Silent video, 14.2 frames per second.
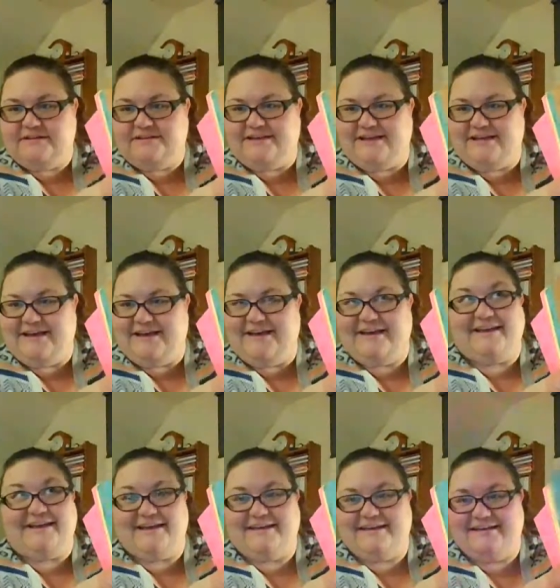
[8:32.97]

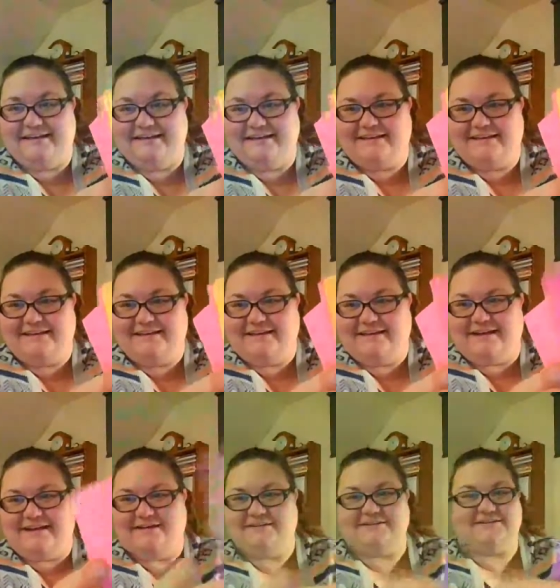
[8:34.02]
like
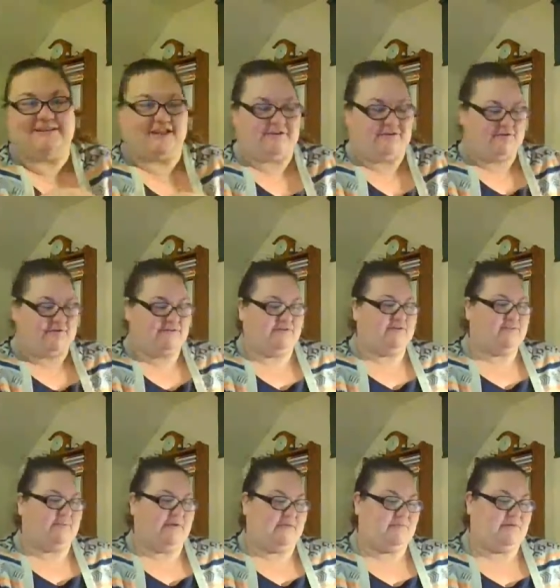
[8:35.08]
our designer series
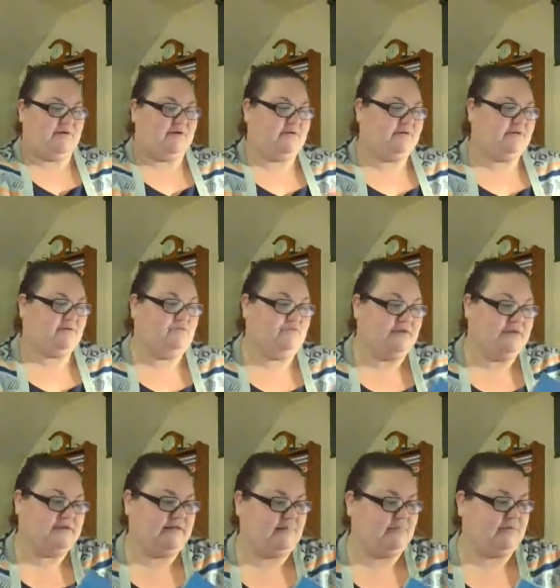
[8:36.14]
paper. It's
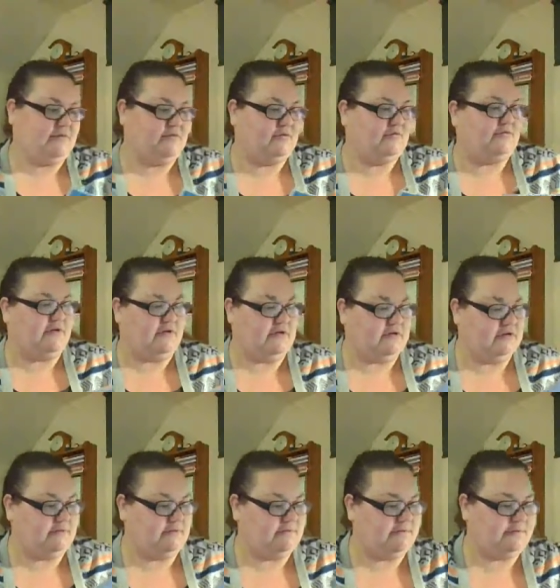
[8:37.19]
really
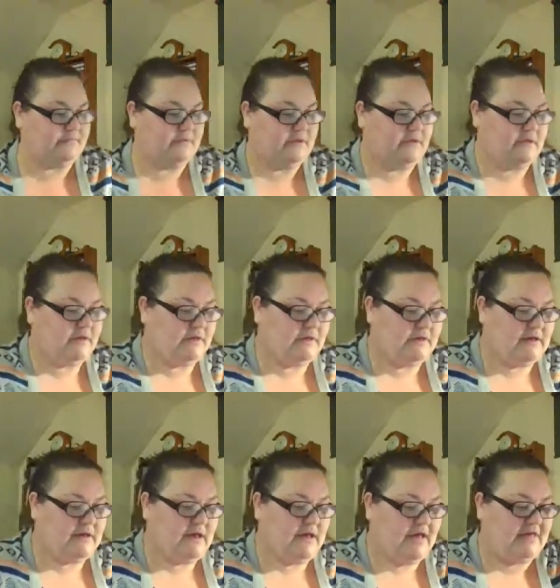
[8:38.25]
beautiful.
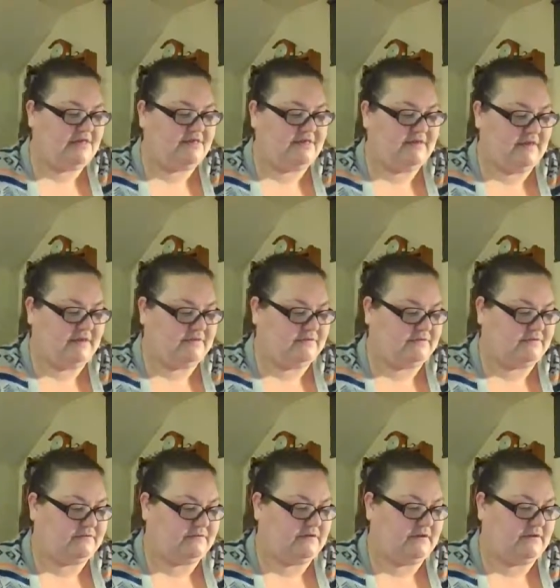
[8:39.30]
And
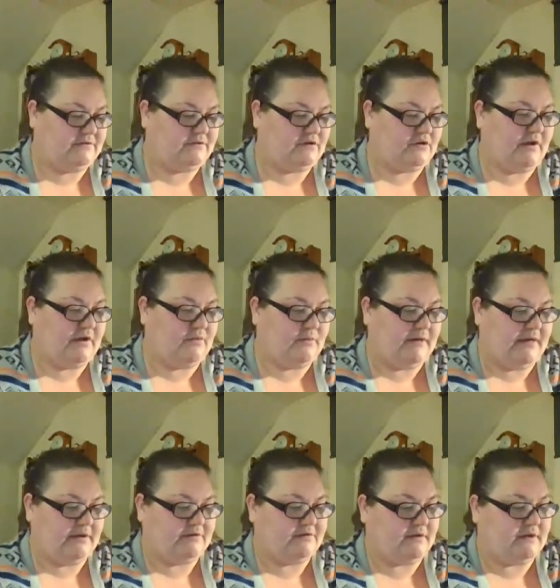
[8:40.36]
this is a great
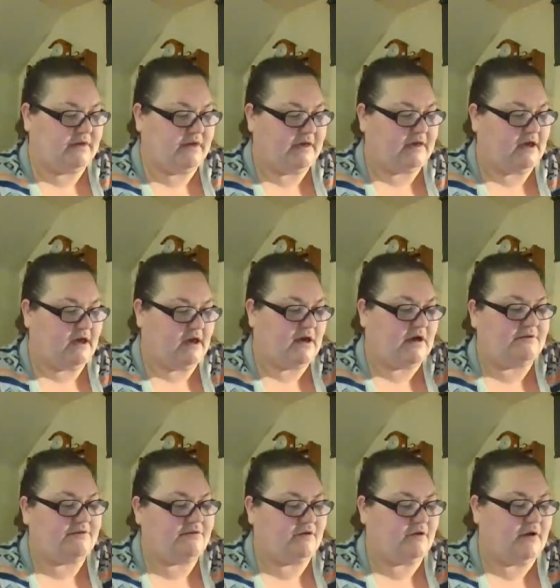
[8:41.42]
way to kick
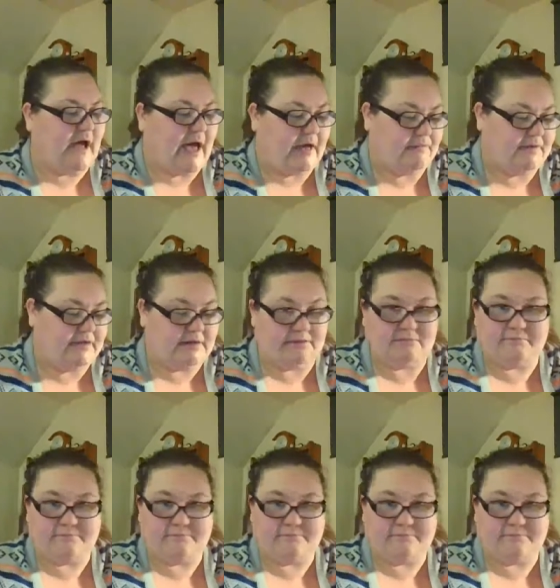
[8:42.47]
off your hobby.